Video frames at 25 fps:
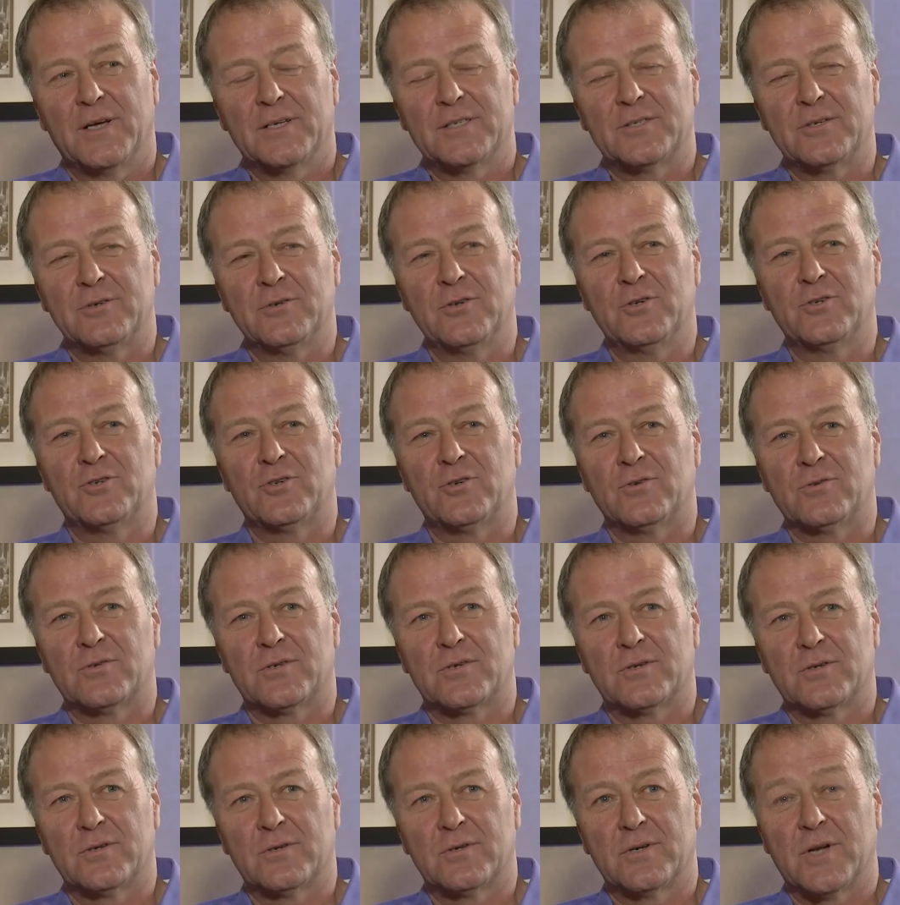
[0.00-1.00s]
Tony
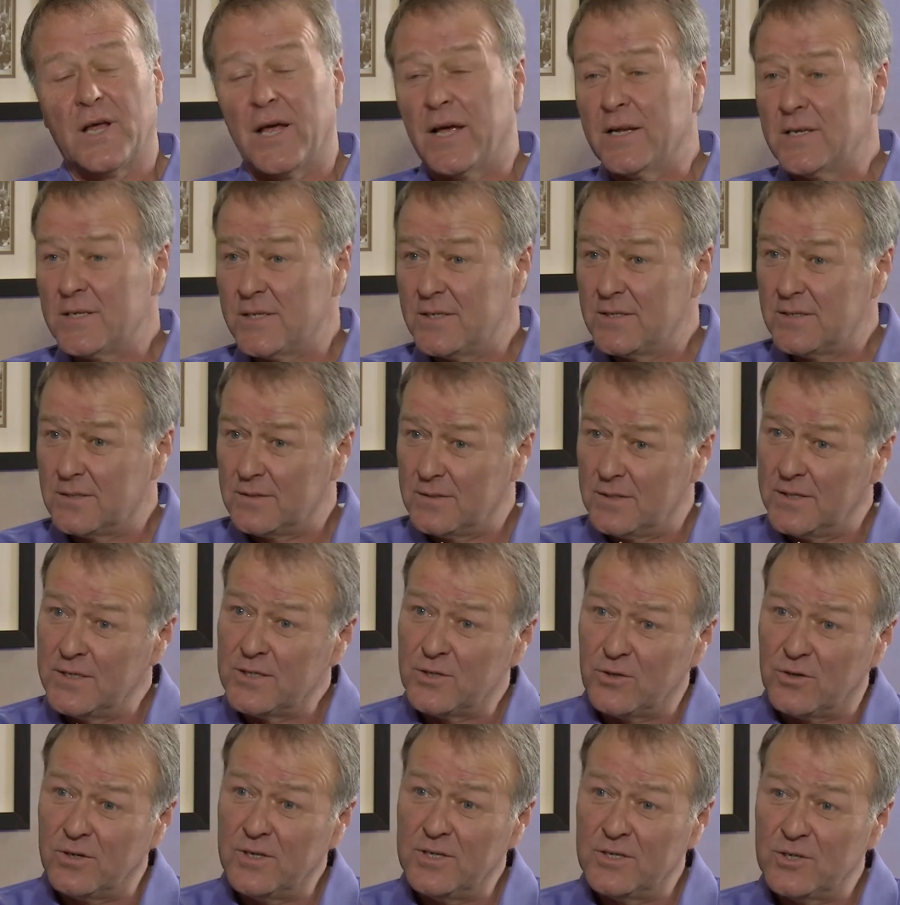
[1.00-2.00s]
Johnston
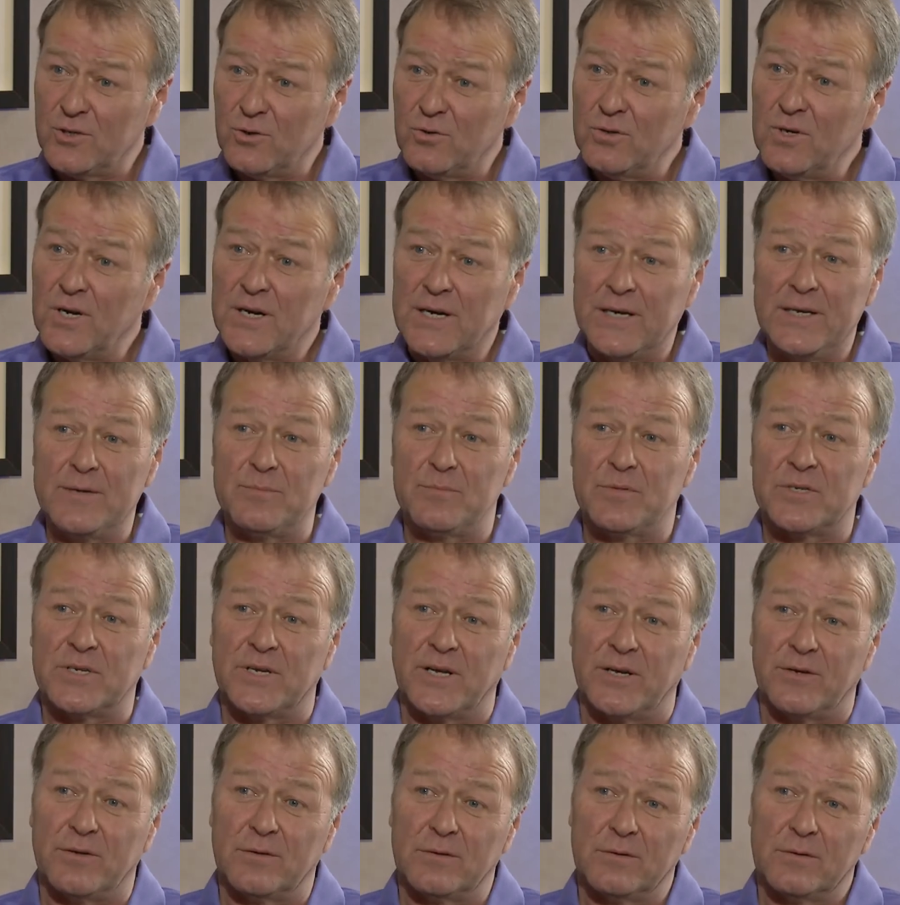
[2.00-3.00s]
he's got his own clips
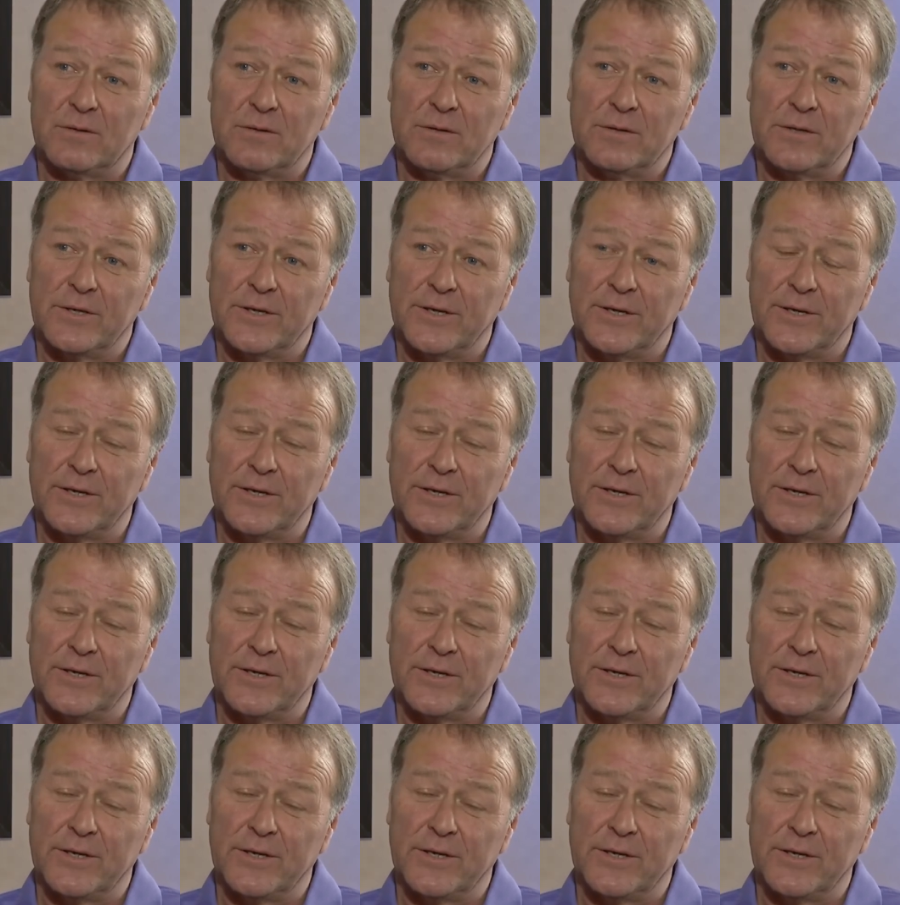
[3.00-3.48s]
now, and